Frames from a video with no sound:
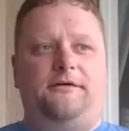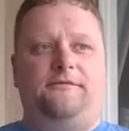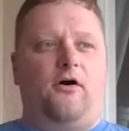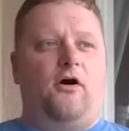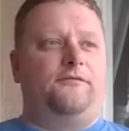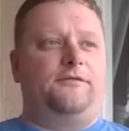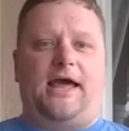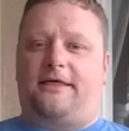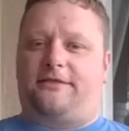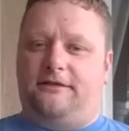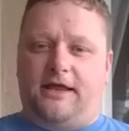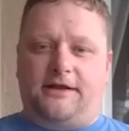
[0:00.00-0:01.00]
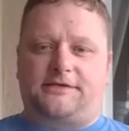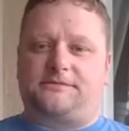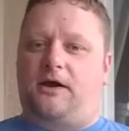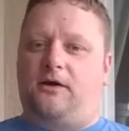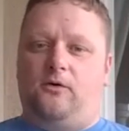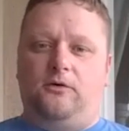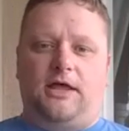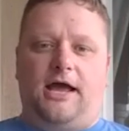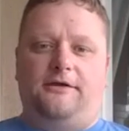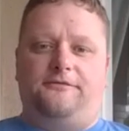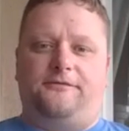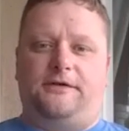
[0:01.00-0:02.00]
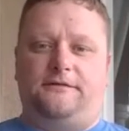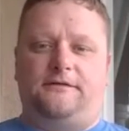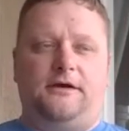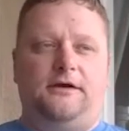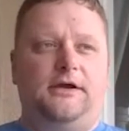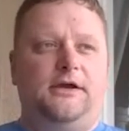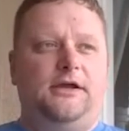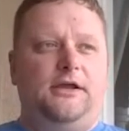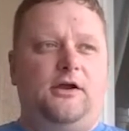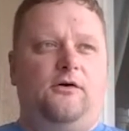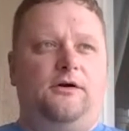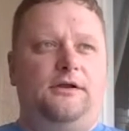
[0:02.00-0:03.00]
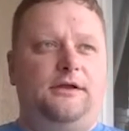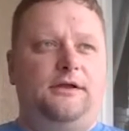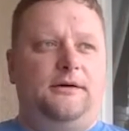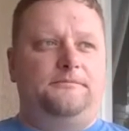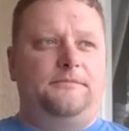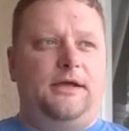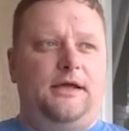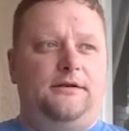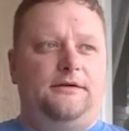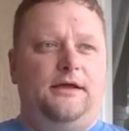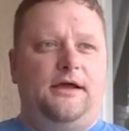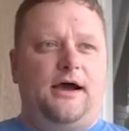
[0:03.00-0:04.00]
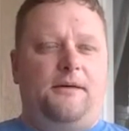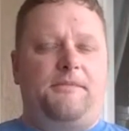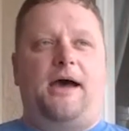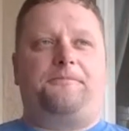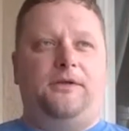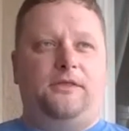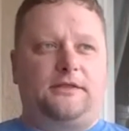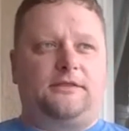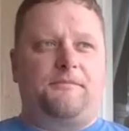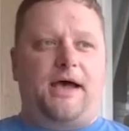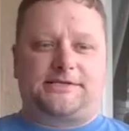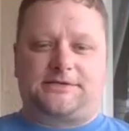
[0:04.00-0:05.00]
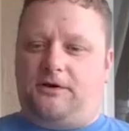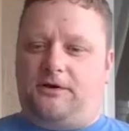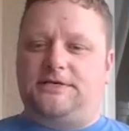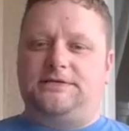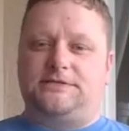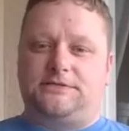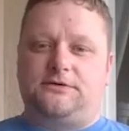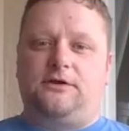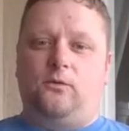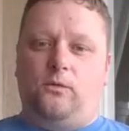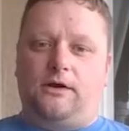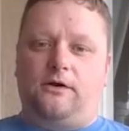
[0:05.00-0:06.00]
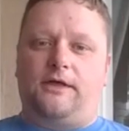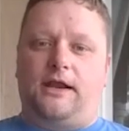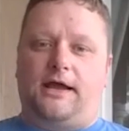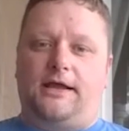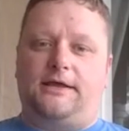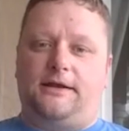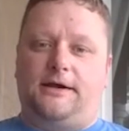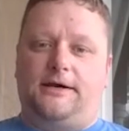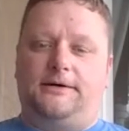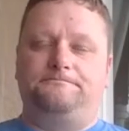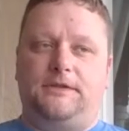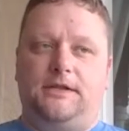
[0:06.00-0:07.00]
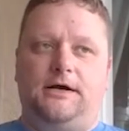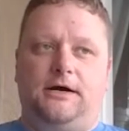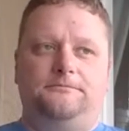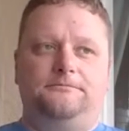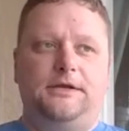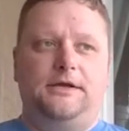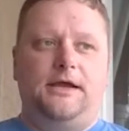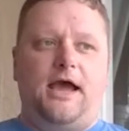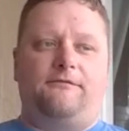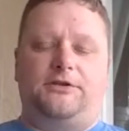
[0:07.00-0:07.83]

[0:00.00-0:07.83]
involved in athletics my whole life, and uh, you know, um, and I'm happy that the basketball season's during the winter that I can uh, um, have a